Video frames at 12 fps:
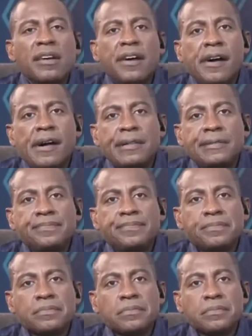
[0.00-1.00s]

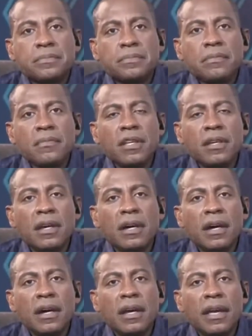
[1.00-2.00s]
Um,
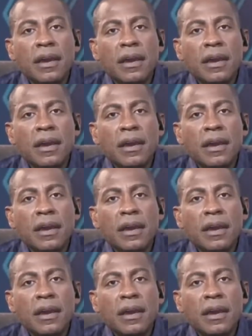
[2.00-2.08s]
uh,